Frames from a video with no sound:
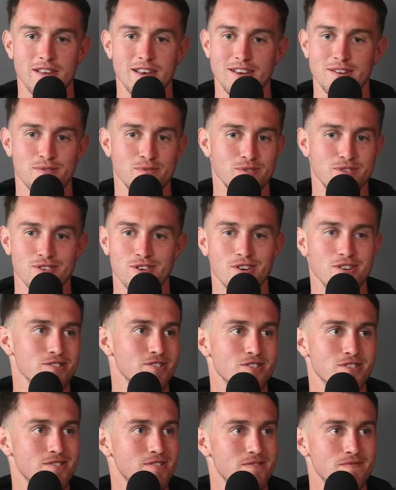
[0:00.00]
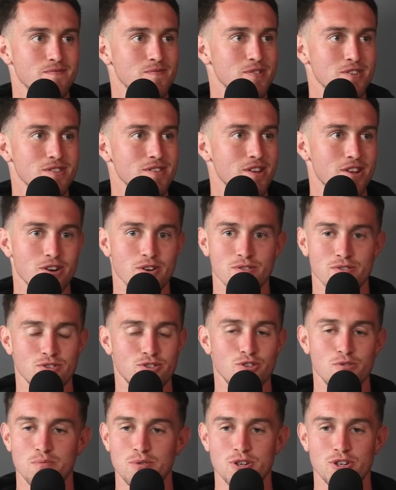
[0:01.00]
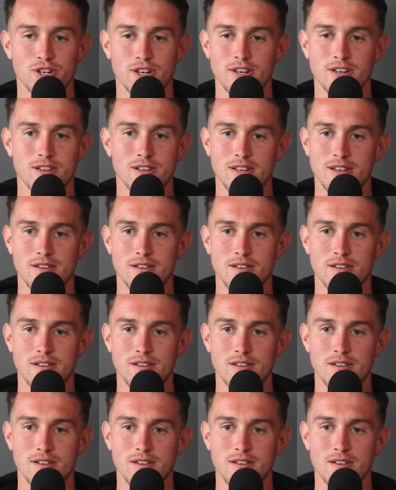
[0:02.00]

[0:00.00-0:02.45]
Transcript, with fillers: Like we all just, you know, are super chill.